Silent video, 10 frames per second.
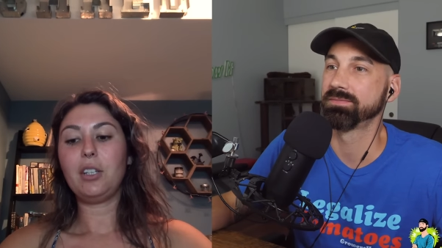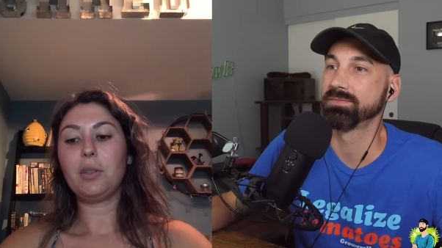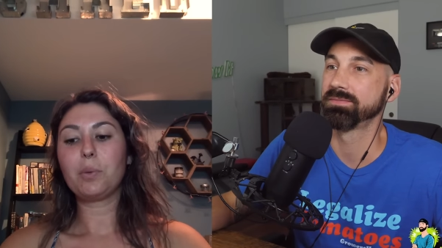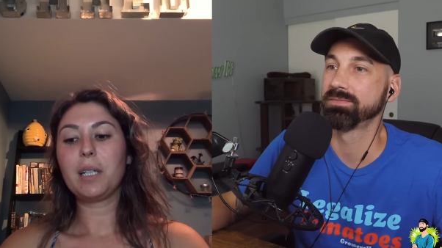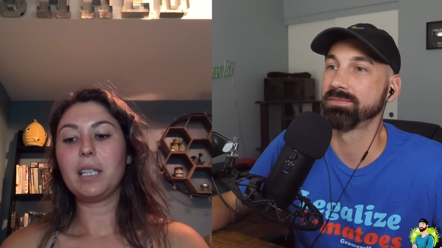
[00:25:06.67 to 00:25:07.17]

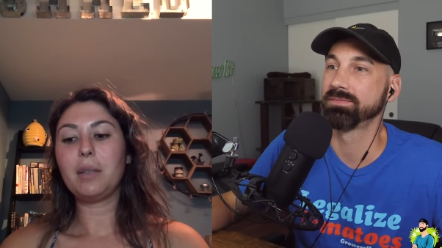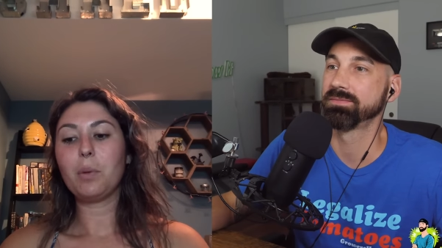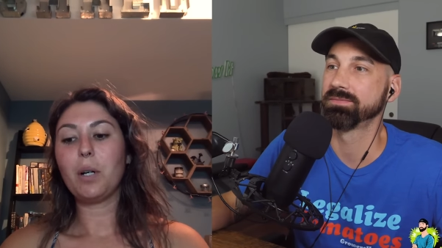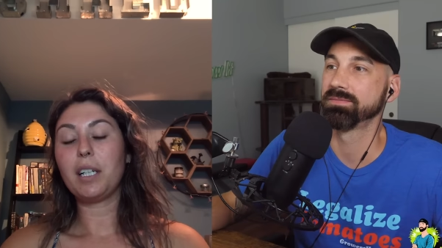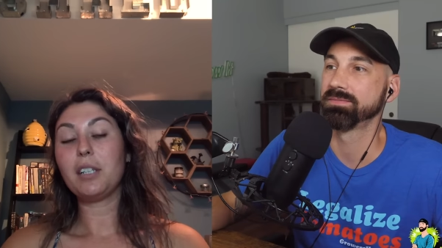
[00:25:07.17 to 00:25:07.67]
Speaker 1: You
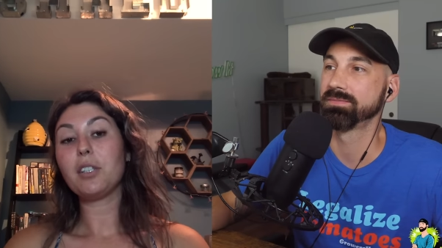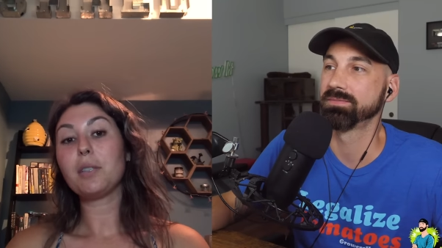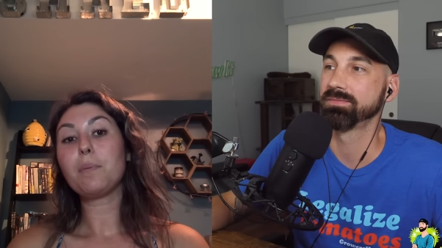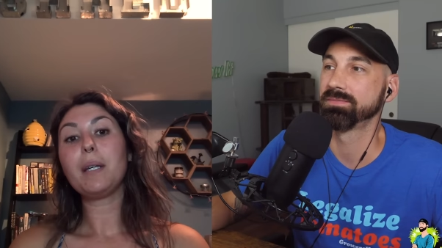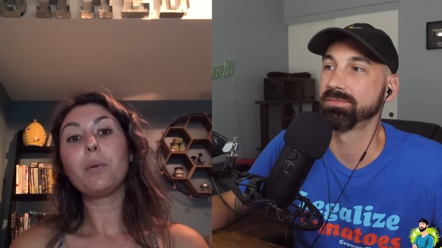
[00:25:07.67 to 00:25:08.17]
really want to
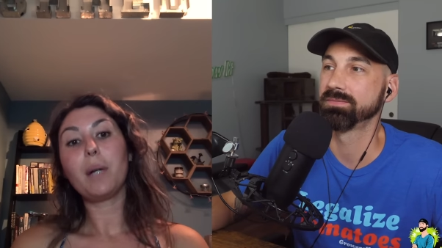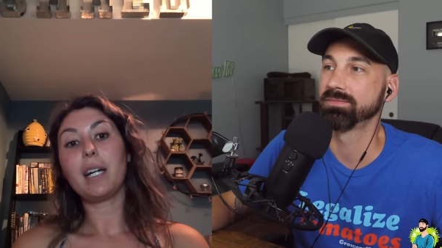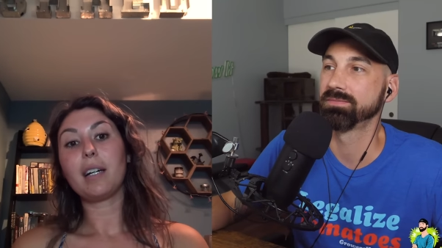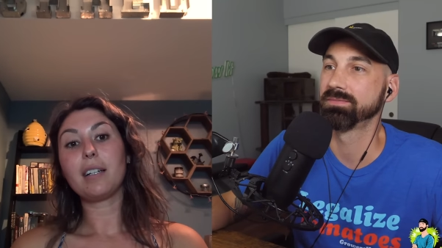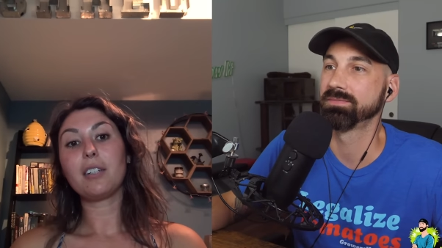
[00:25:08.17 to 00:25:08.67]
just be
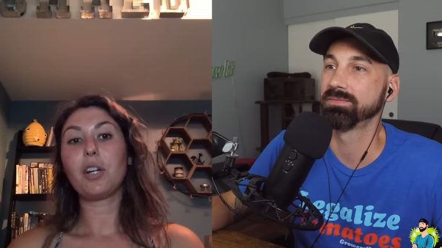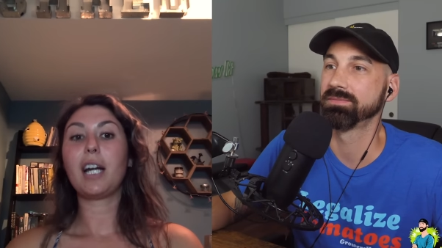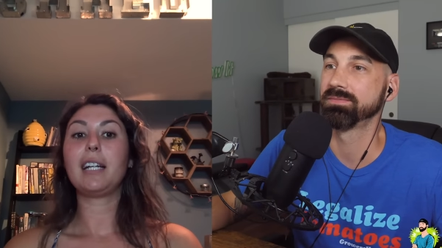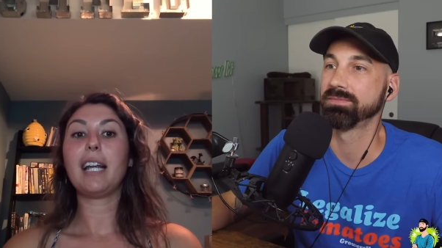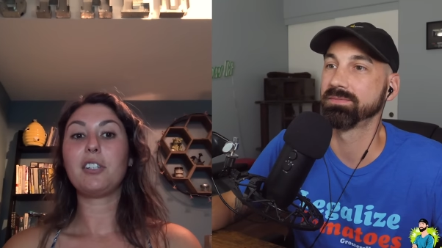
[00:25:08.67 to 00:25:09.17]
aware and
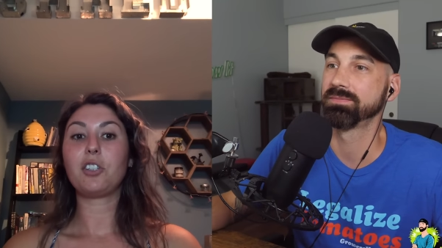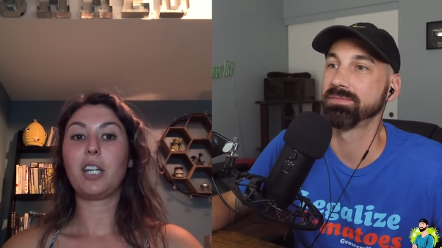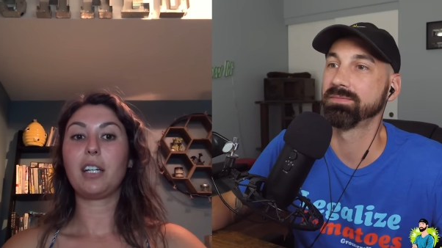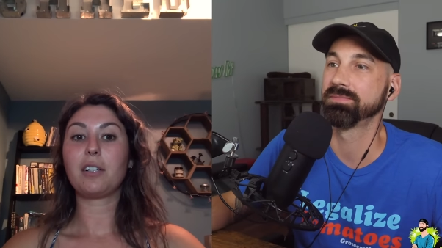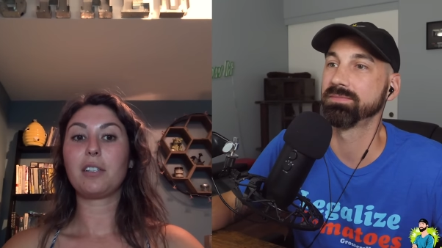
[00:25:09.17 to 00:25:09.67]
try and
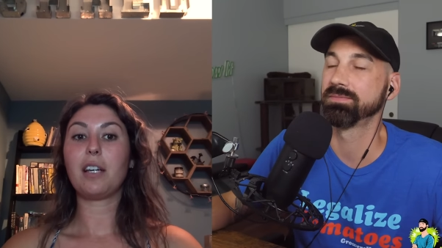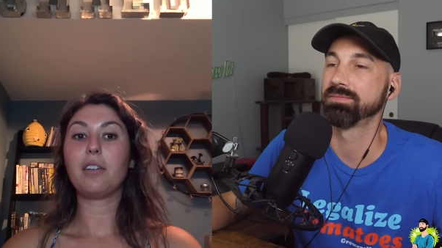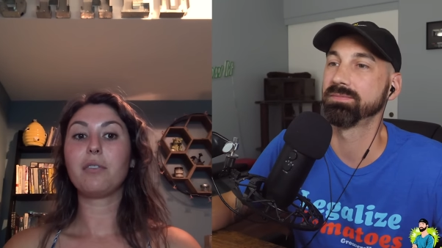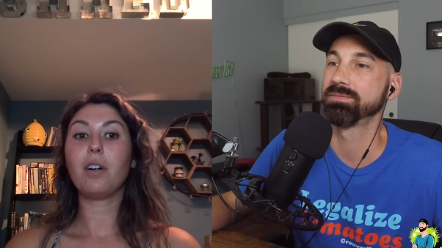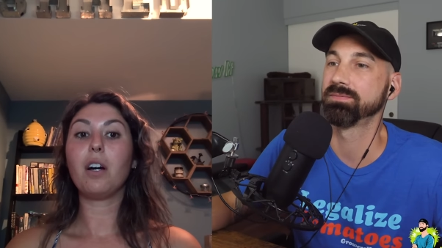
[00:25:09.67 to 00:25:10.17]
educate
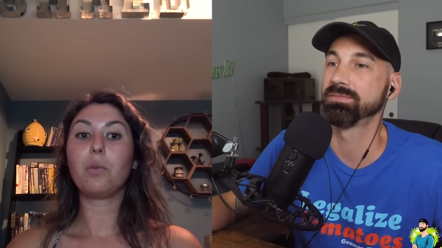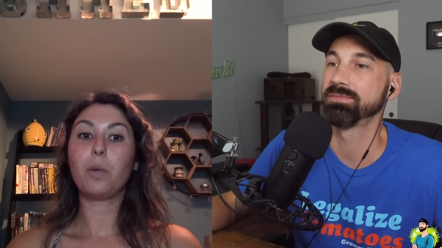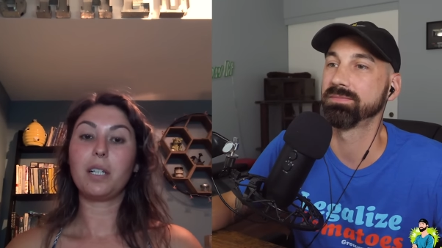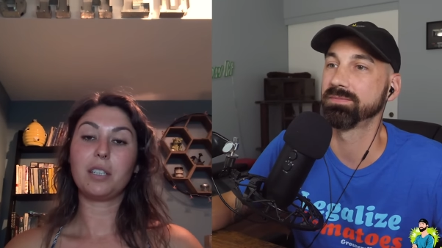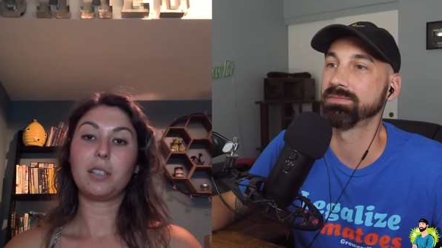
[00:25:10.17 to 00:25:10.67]
yourself on
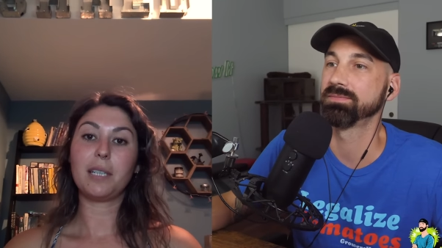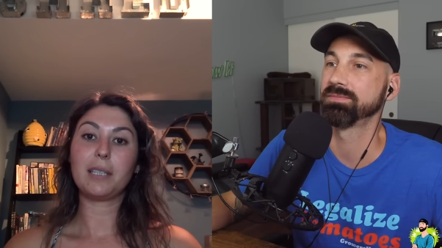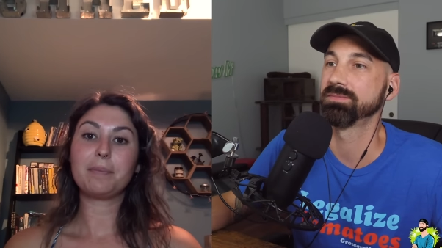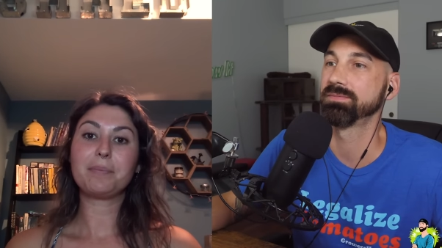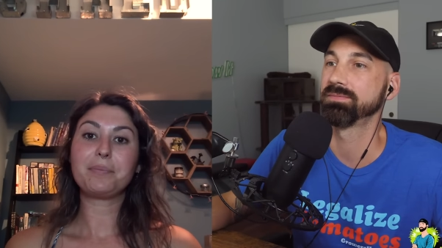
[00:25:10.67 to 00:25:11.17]
what you're
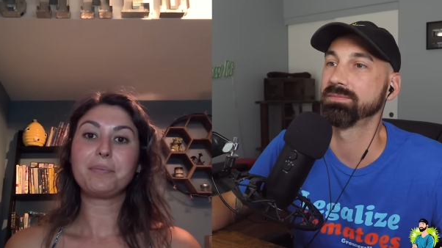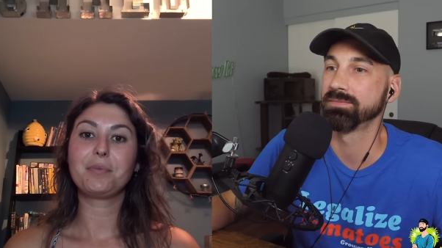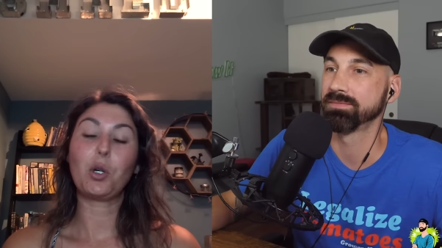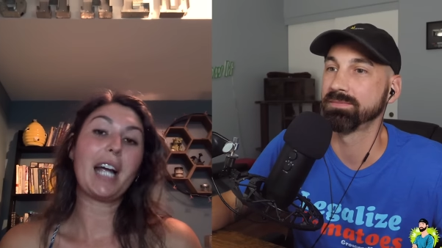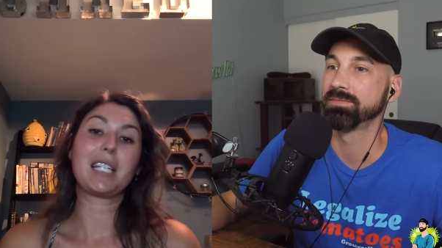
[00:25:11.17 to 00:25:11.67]
doing.
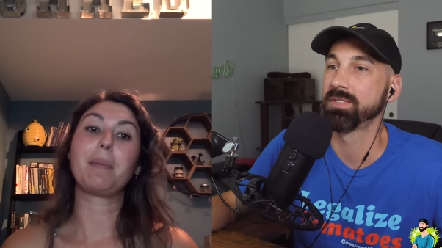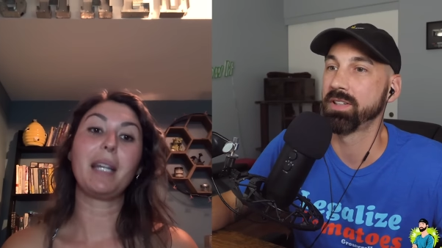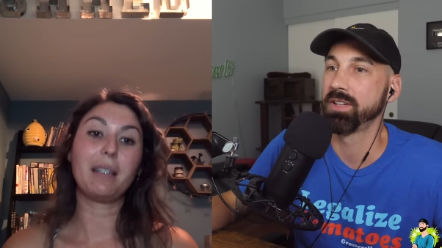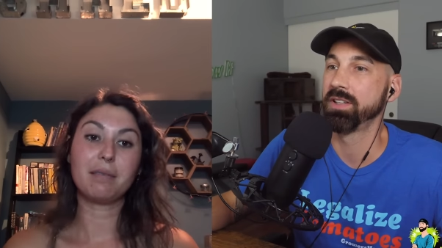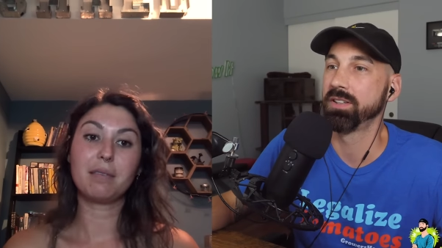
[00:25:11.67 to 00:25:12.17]
Or ask
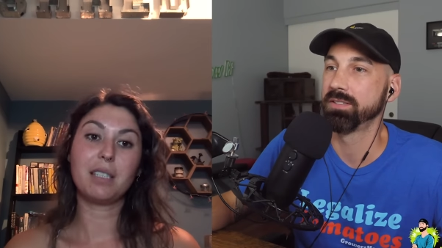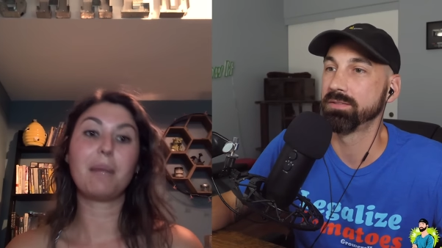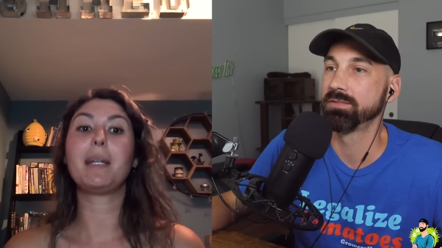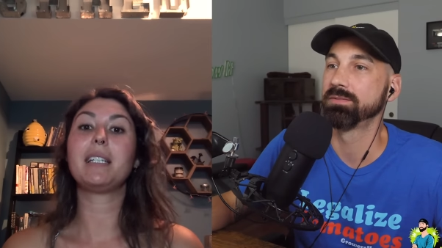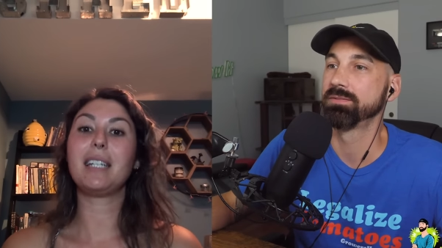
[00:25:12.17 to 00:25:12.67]
me,
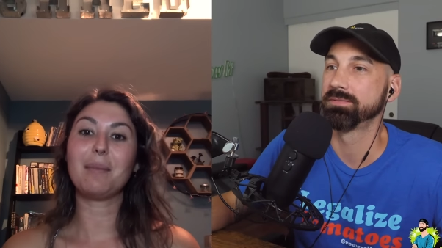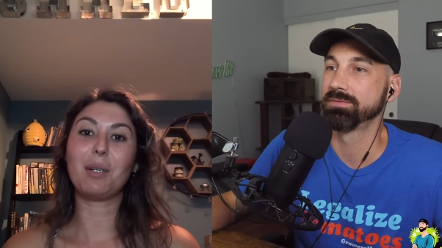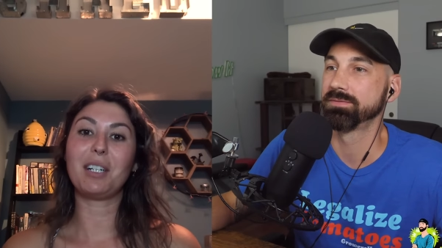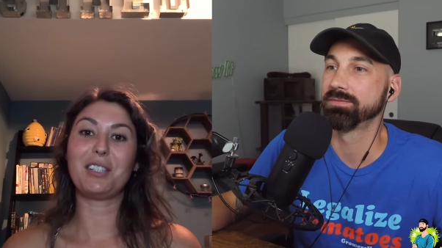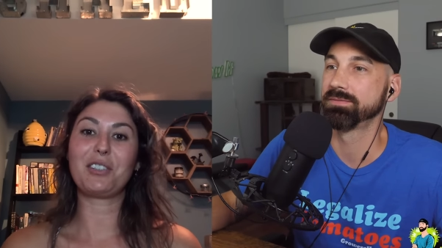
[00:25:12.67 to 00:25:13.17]
send me a
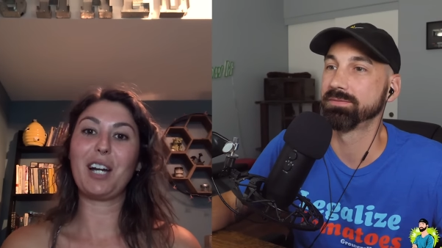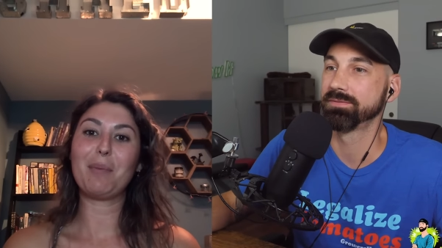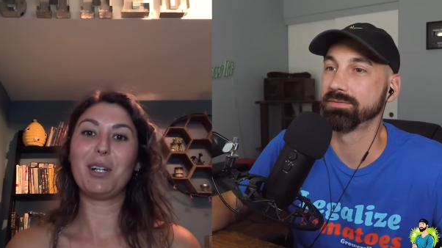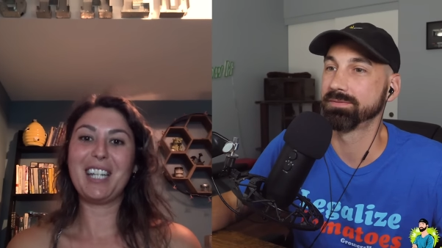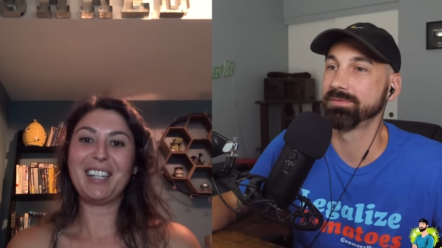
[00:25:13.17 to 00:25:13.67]
DM on
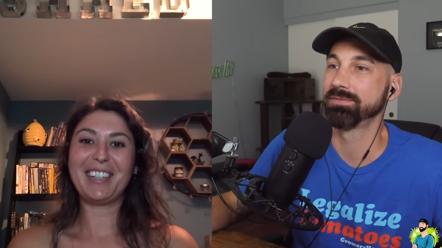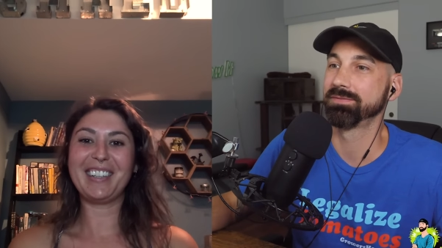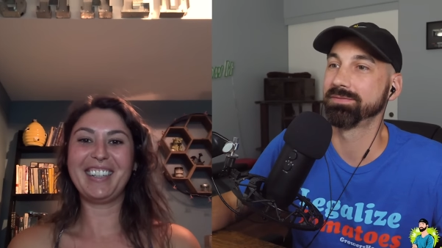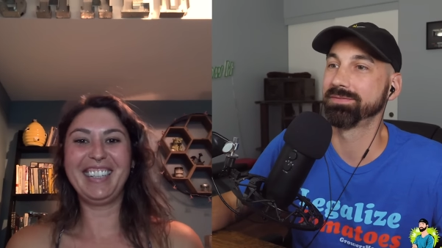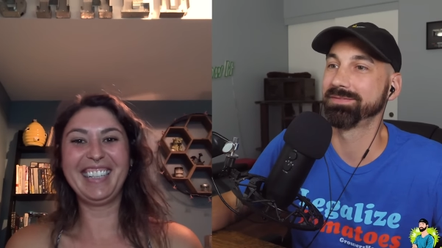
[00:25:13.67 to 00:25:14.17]
Instagram. I'll tell you.